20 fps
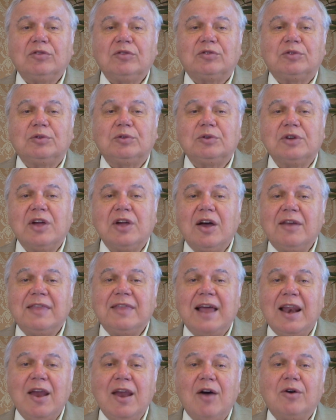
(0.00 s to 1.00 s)
to God
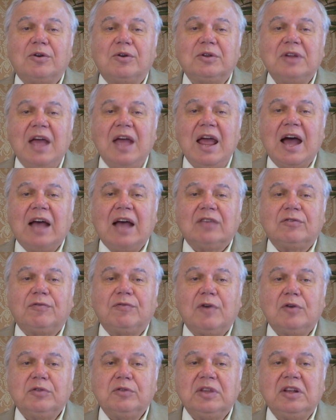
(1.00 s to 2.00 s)
alone, as
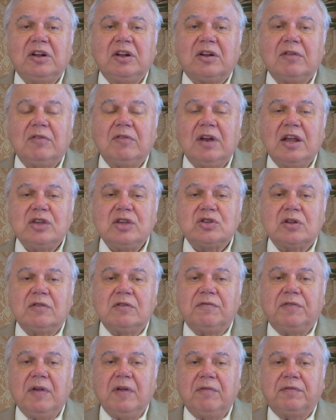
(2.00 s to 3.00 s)
found in Revelation
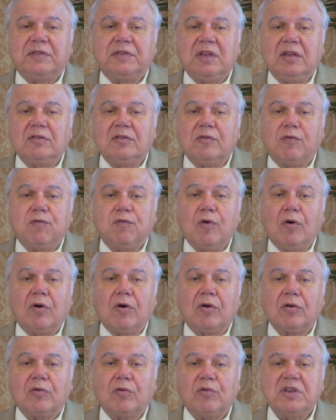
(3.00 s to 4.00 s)

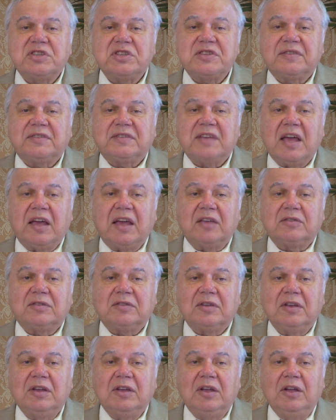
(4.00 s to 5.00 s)
15:4, which
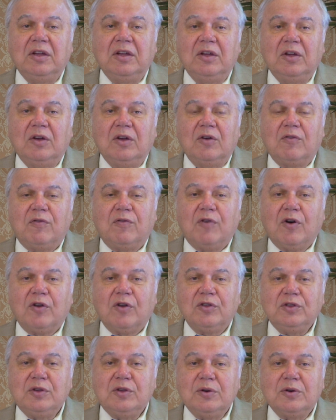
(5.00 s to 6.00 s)
says, "For
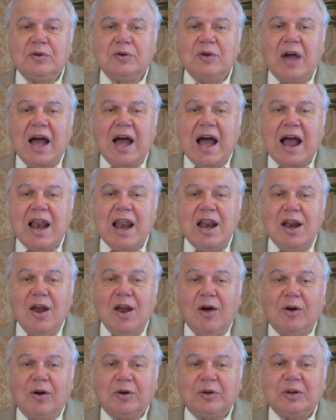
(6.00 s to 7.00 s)
you
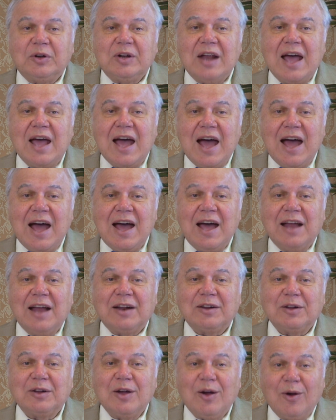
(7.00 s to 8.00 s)
alone
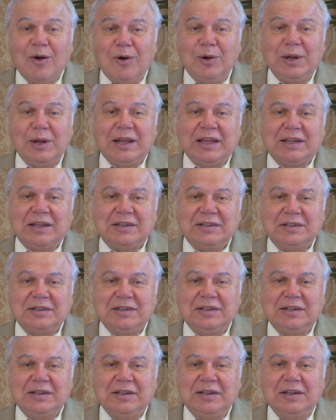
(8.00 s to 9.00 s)
are holy,
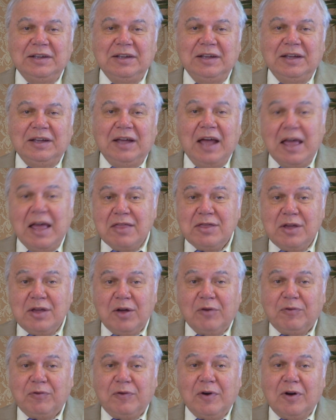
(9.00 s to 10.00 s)
and
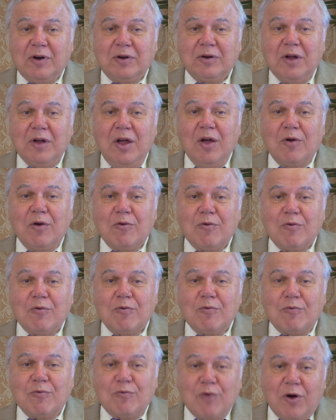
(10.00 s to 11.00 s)
therefore
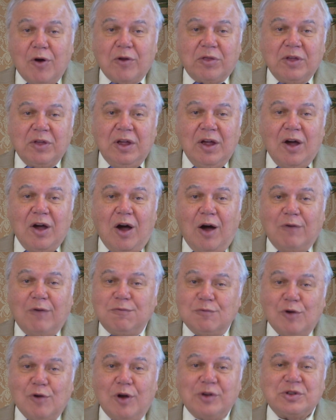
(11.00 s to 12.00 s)
worthy of
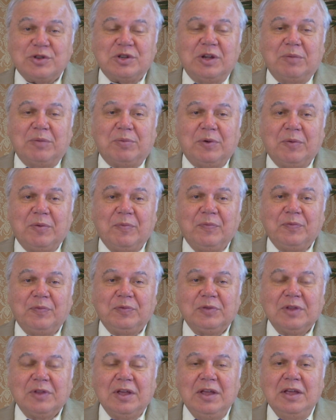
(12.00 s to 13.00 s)
worship."
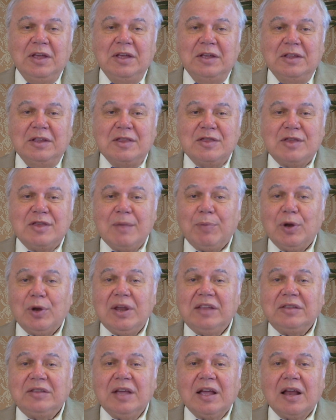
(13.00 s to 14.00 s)
The
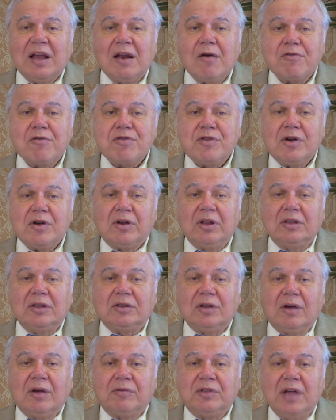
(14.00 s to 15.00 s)
political
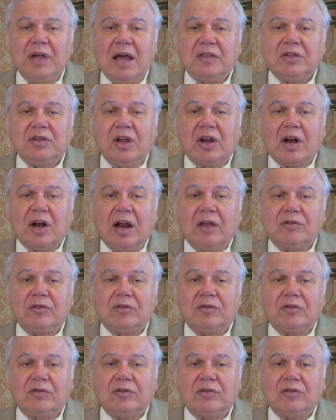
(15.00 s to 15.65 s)
authority of the Antichrist,